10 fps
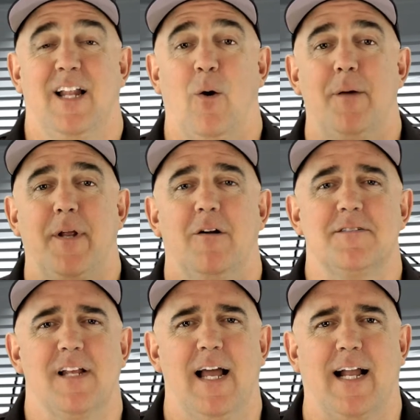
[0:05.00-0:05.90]
Hello, I'm Darren
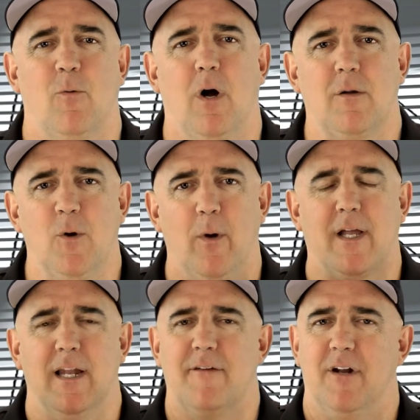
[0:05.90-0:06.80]
Slack, and welcome to
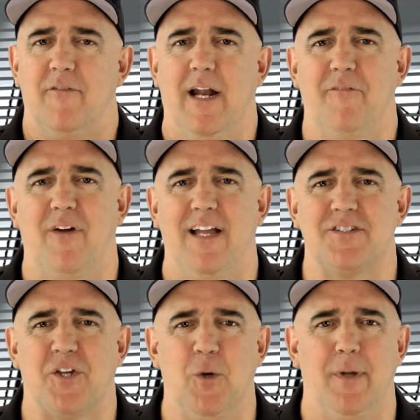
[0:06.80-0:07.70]
Week 11 of
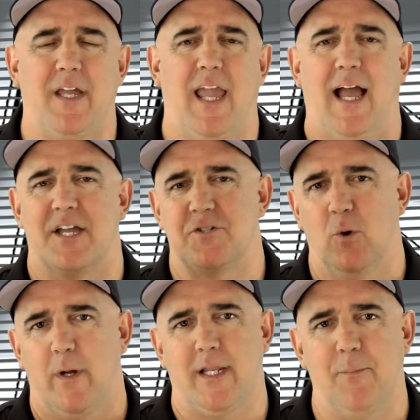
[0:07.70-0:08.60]
NFA's QB Cast,
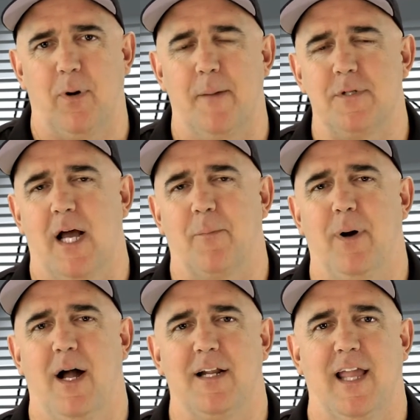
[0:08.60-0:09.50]
your weekly prep talk
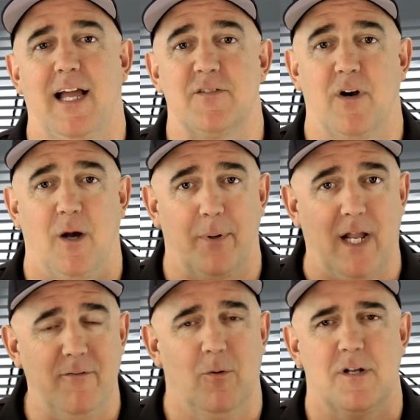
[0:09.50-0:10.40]
podcast for helping
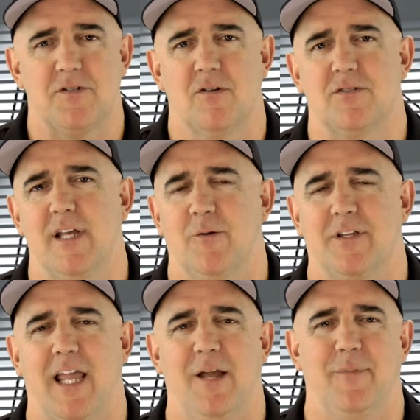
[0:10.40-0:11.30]
everyone associated
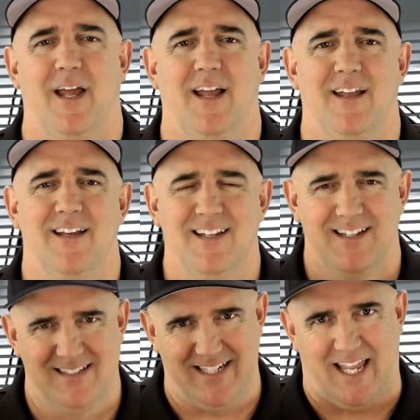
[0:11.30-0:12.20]
with game day
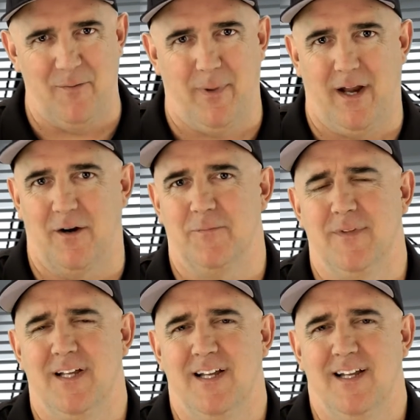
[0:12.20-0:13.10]
to get better.
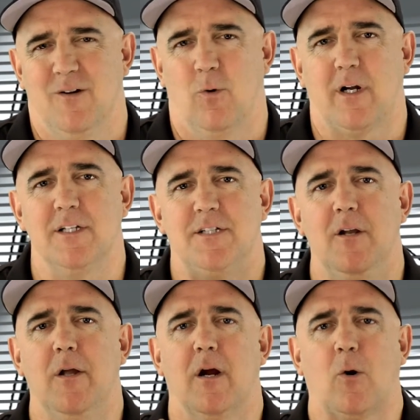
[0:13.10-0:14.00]
We're
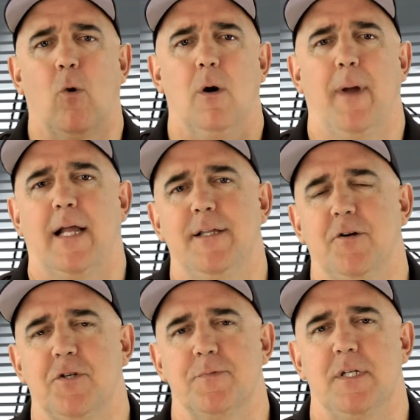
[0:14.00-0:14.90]
continuing our quarterback
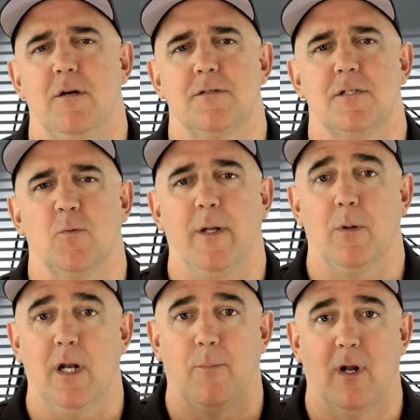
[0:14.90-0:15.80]
leadership series this week
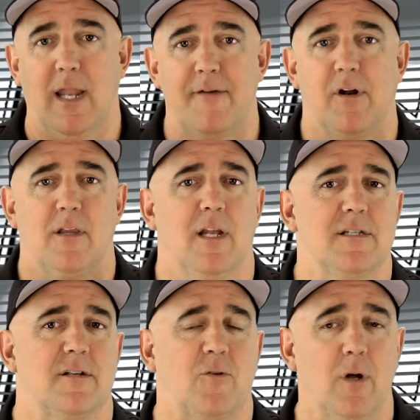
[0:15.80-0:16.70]
with number 11 on the
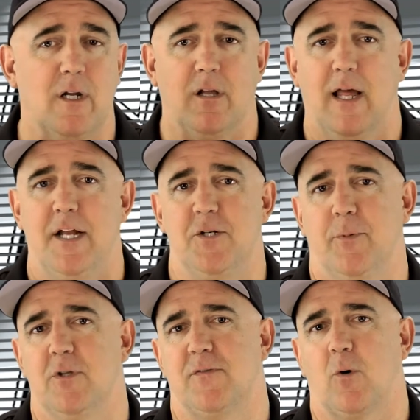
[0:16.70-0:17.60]
list of critical
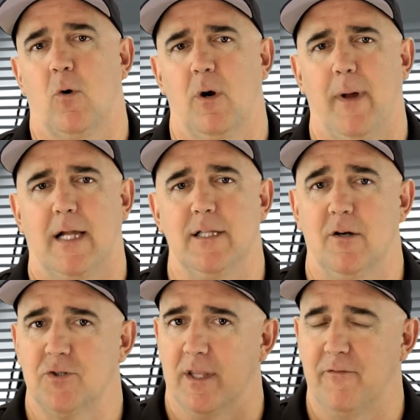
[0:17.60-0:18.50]
attributes for quarterback
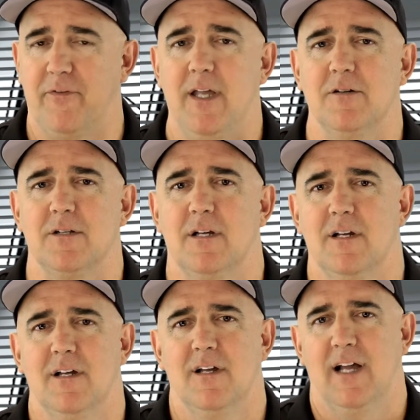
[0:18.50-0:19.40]
leaders on the field
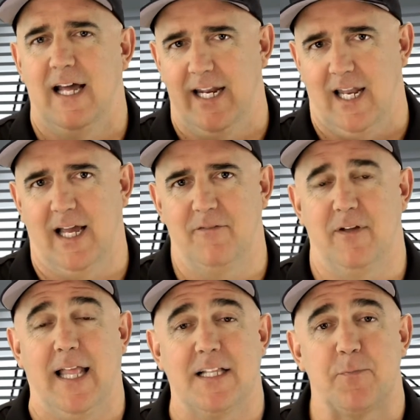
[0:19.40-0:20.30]
and in life,
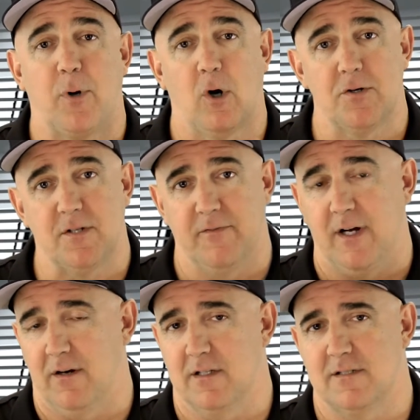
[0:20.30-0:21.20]
and that's
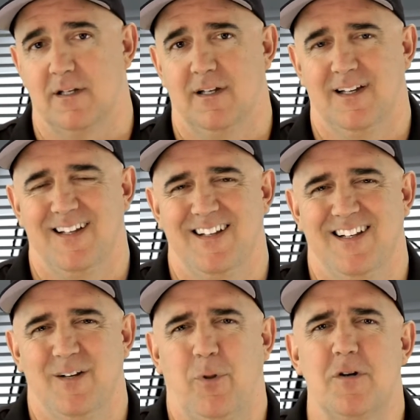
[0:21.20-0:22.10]
perseverance.
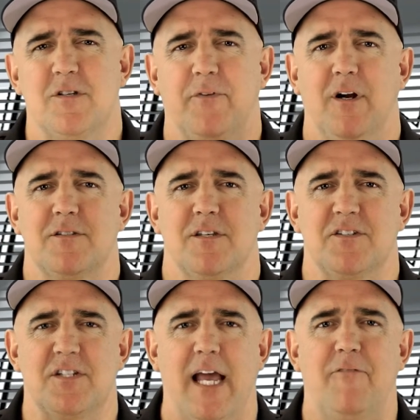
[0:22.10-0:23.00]
Perseverance is
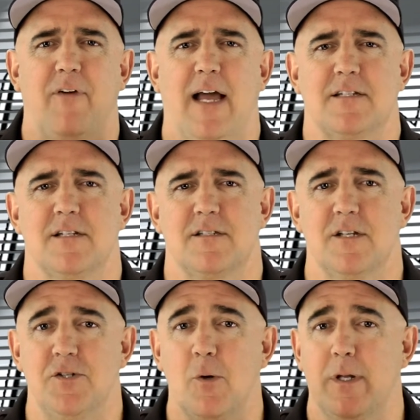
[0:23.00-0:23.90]
steadfastness
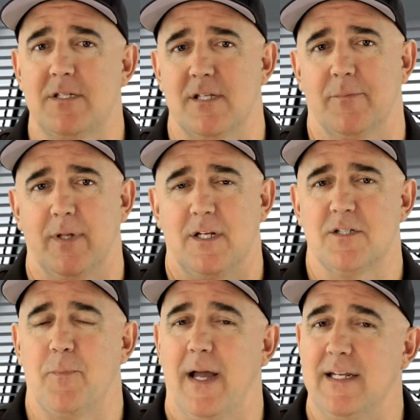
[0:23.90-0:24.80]
in doing something
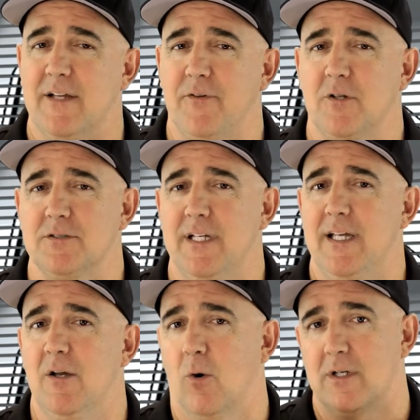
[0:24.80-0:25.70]
despite
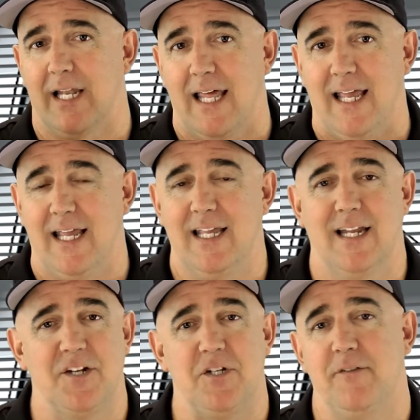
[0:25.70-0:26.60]
difficulty or delay
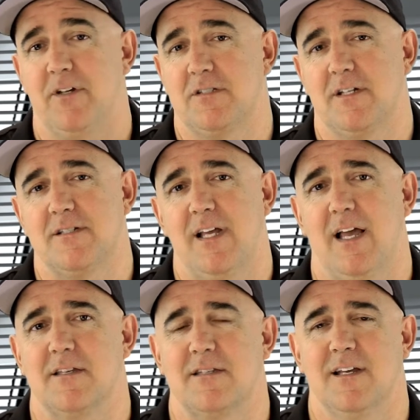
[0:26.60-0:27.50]
in achieving
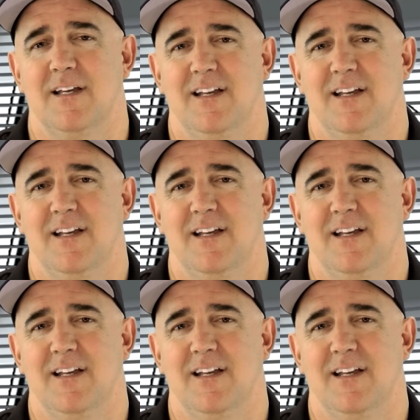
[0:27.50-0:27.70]
success.